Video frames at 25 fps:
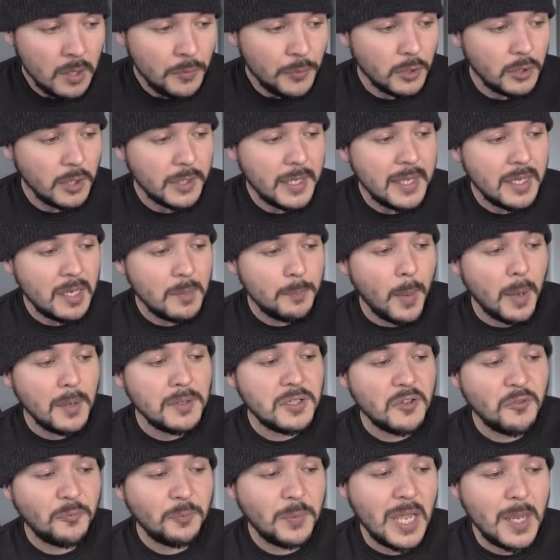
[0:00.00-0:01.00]
They're looking at a
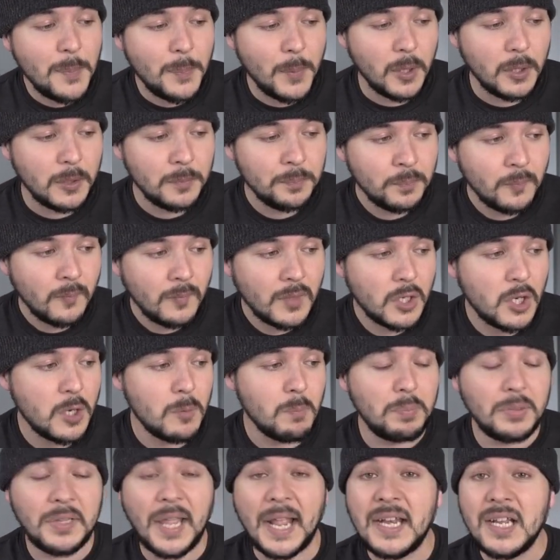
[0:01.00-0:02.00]
bunch of people
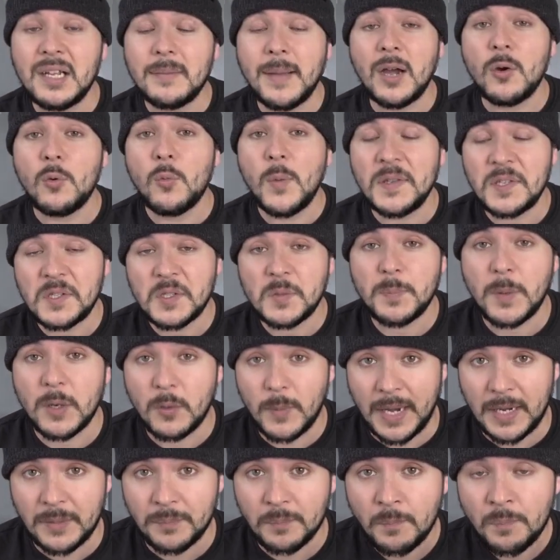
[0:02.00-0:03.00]
complaining about
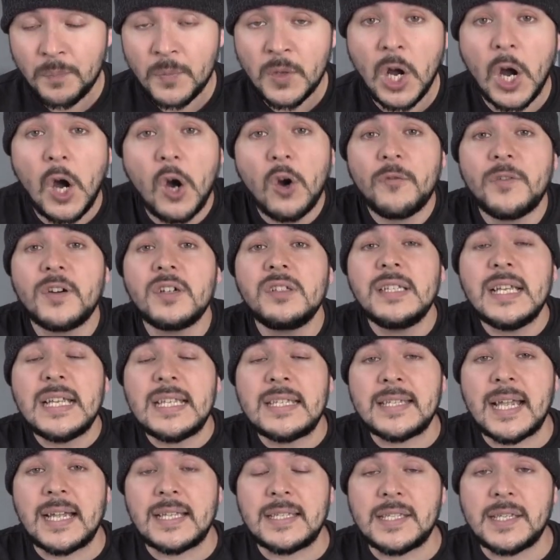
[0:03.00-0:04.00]
whispering, overly
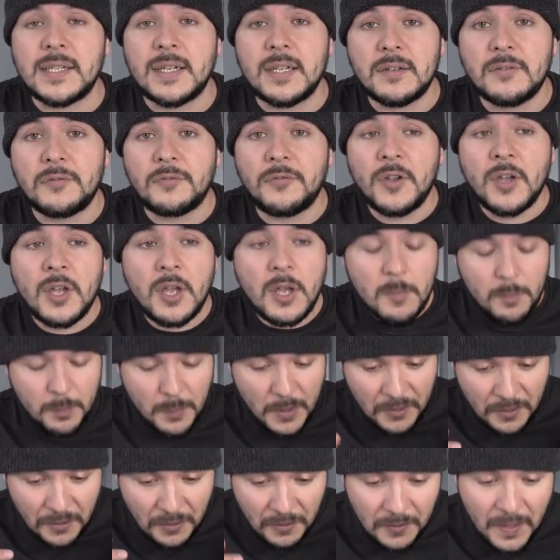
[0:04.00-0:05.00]
sensitive,
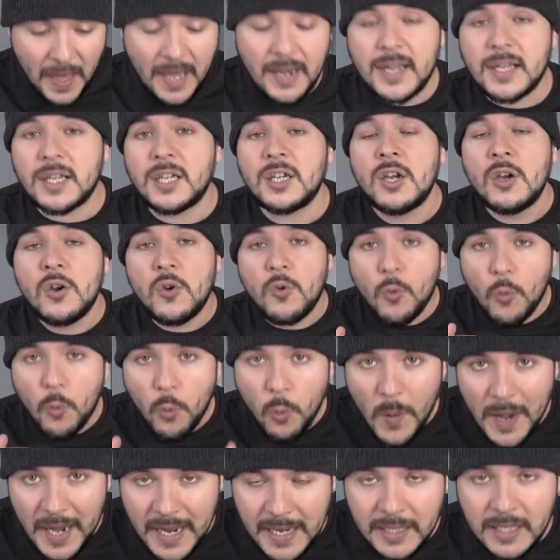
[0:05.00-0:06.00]
pathetic,
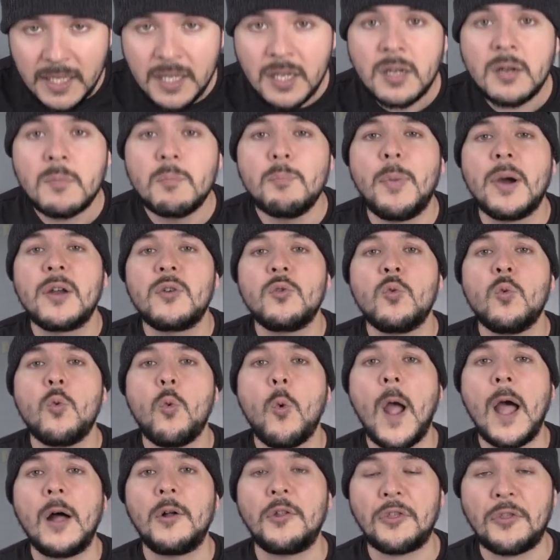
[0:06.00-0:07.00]
weak, but
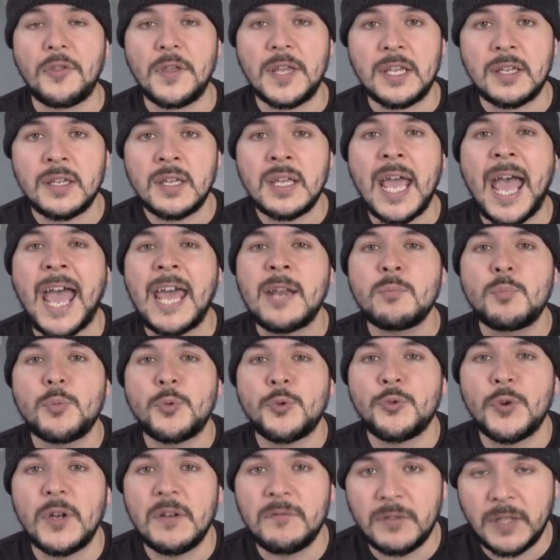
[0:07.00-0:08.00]
wealthy and
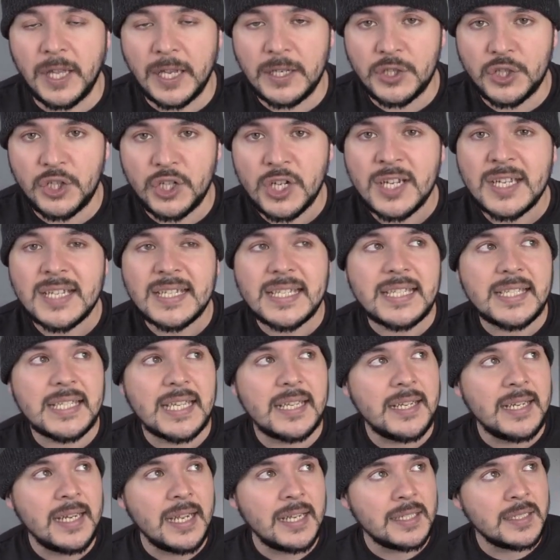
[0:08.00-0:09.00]
privileged,
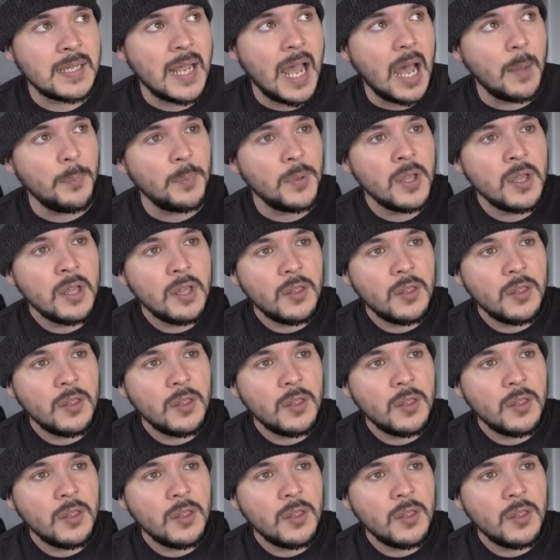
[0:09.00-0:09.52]
sitting atop